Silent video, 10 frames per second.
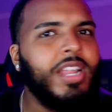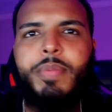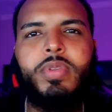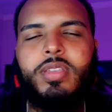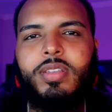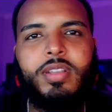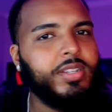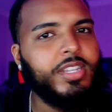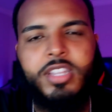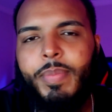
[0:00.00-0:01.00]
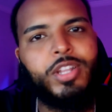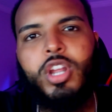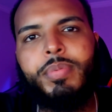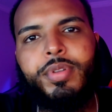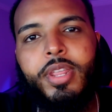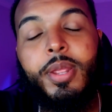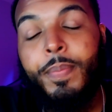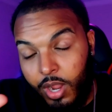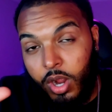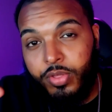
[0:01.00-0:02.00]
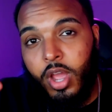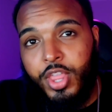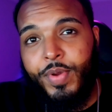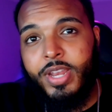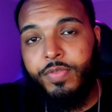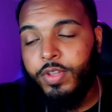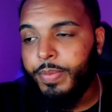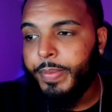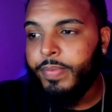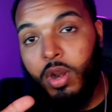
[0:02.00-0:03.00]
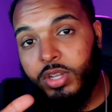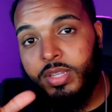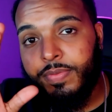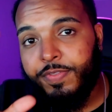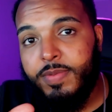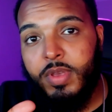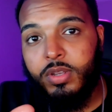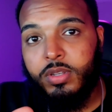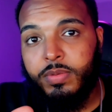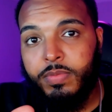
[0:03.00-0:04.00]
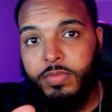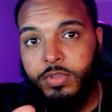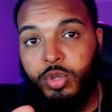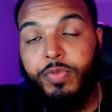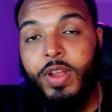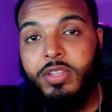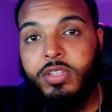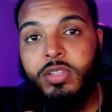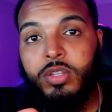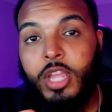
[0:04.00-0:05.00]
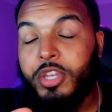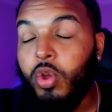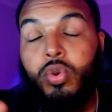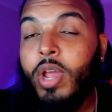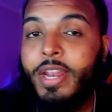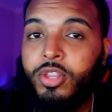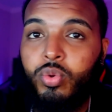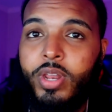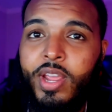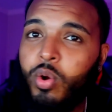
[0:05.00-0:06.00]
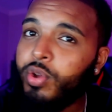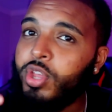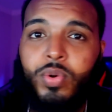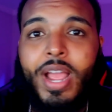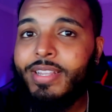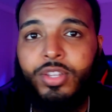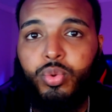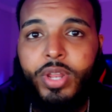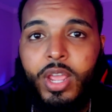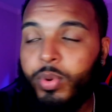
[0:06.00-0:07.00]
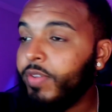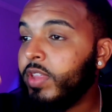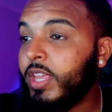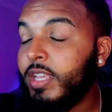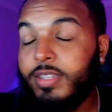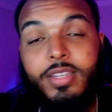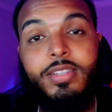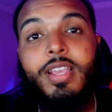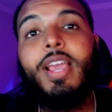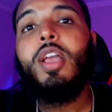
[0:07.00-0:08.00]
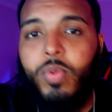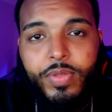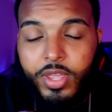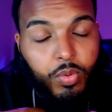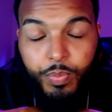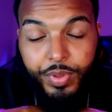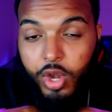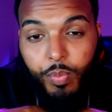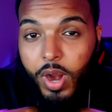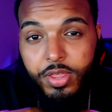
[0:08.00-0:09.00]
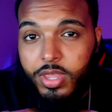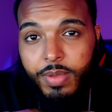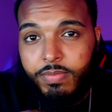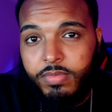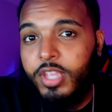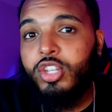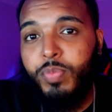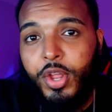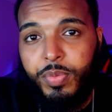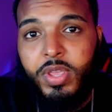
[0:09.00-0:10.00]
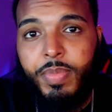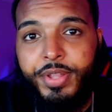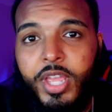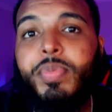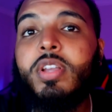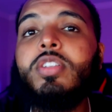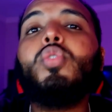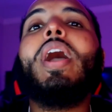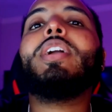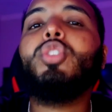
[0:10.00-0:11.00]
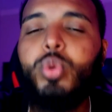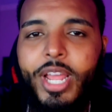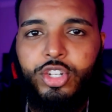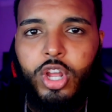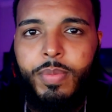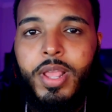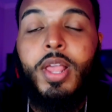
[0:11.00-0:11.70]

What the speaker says: Not me, because that's not my job today. Now, on the other end of it, there are some female supervisors that don't know how to do that, or they don't ask to do that, whatever the case is. They don't bother them. They just bother me about that because they know I could do that job.